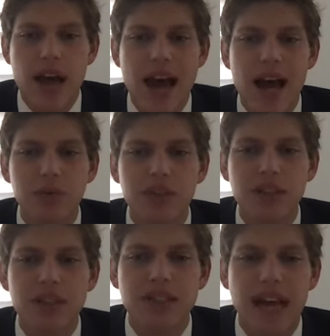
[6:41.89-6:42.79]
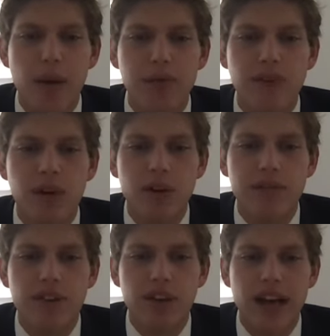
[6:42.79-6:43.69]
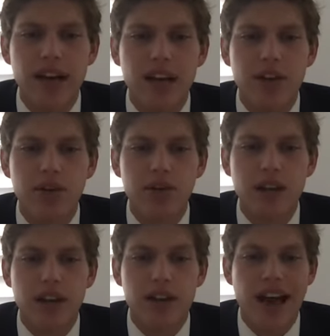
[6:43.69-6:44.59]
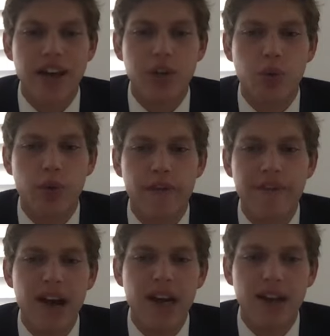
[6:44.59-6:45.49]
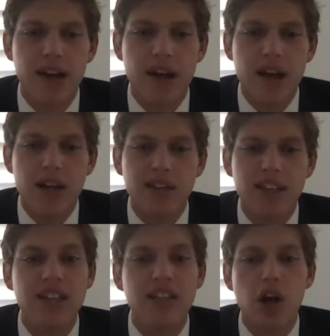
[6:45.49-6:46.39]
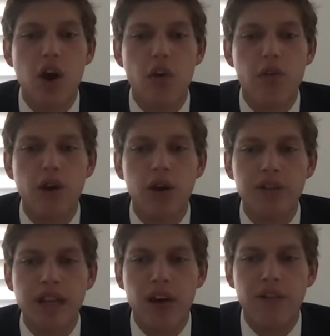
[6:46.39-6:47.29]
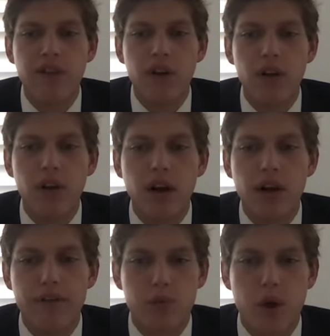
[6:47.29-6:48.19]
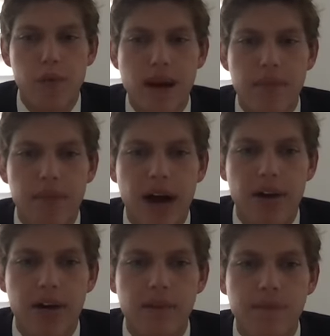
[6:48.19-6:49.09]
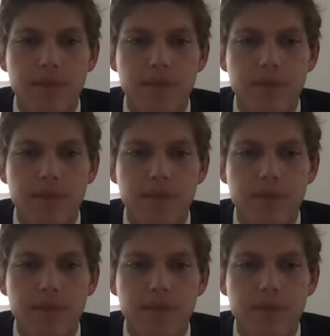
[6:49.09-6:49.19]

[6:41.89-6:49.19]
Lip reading: how did the downfall of gladiators and gladiatorial fighting lead to the overall downfall of the Roman Empire?